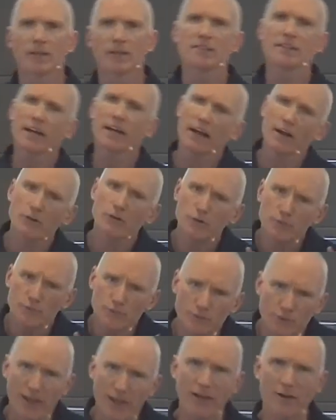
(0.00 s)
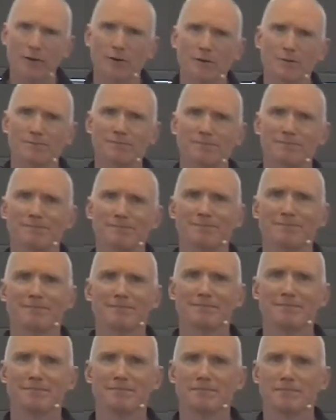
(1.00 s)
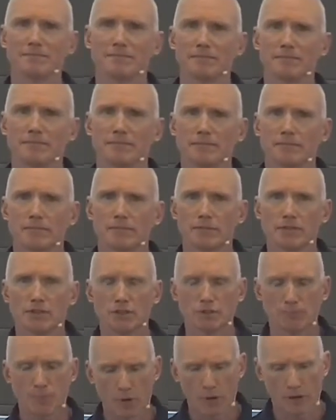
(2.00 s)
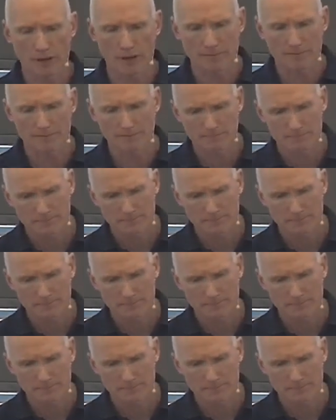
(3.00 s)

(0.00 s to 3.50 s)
Is that how you feel? this morning.